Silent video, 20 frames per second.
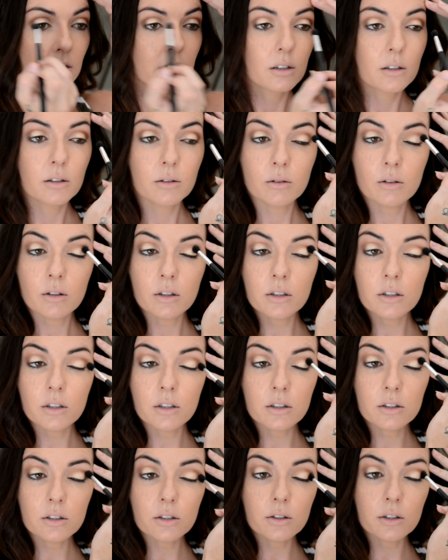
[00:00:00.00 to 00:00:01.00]
And once again,
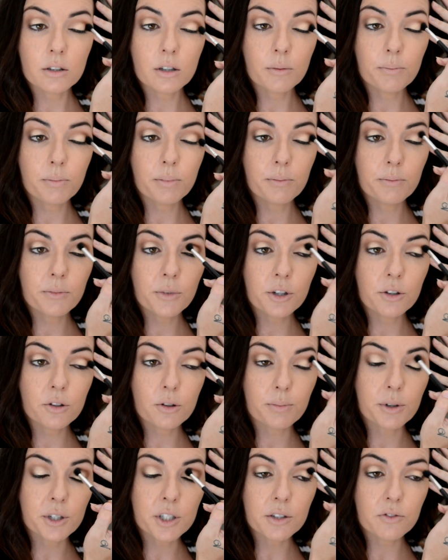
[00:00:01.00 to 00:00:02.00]
taking that large fluffy
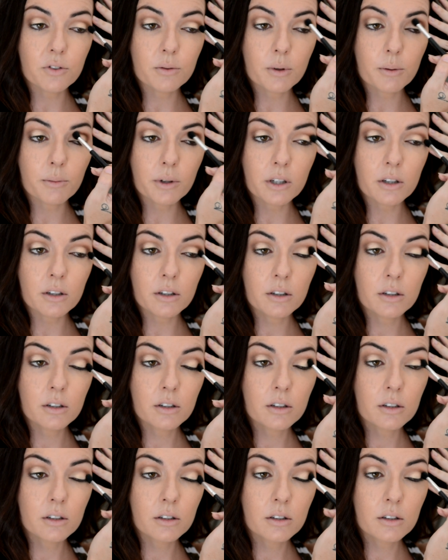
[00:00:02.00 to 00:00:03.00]
blending brush
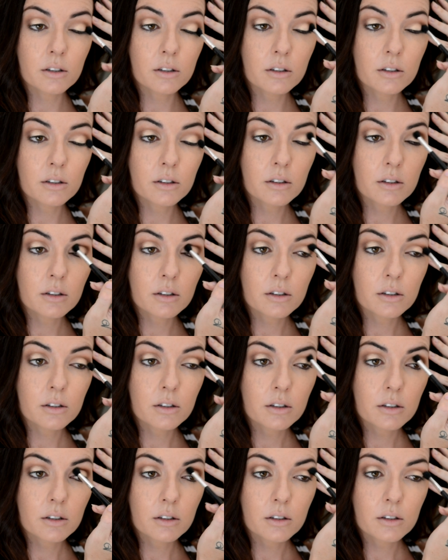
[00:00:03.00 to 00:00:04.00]
after every step
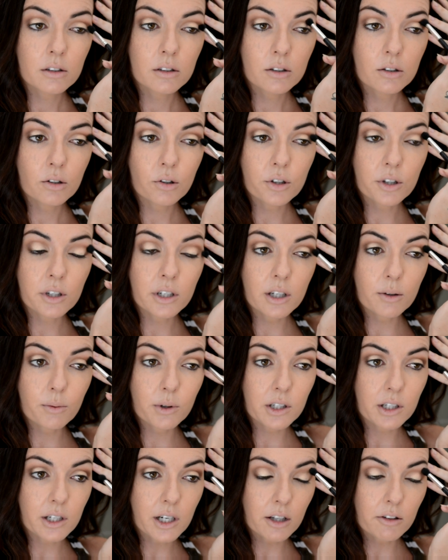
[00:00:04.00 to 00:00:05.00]
and blending
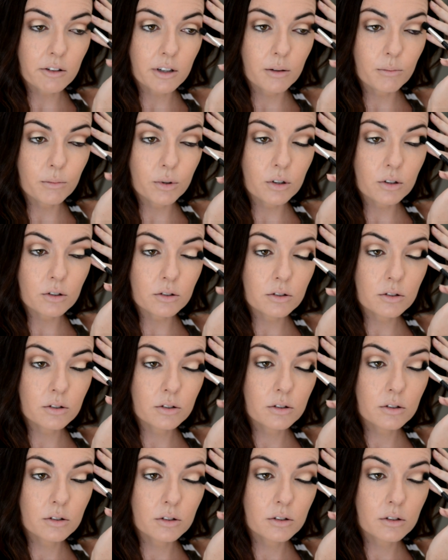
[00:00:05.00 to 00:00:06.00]
all those colours nicely
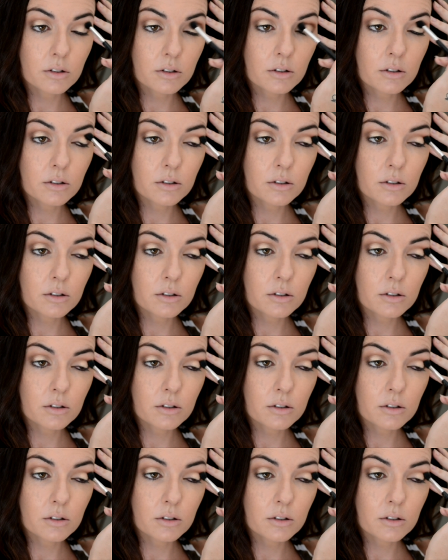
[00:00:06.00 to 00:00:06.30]
together.